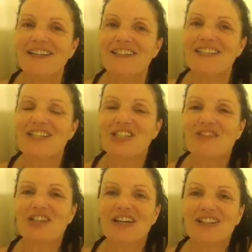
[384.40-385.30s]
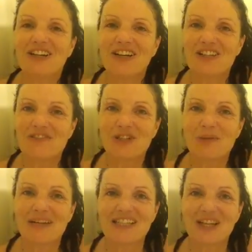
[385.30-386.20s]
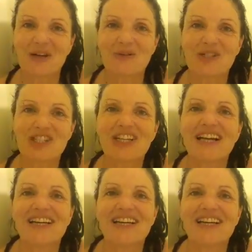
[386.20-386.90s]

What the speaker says: this is Shiv-FKA, the Feel Better Coach.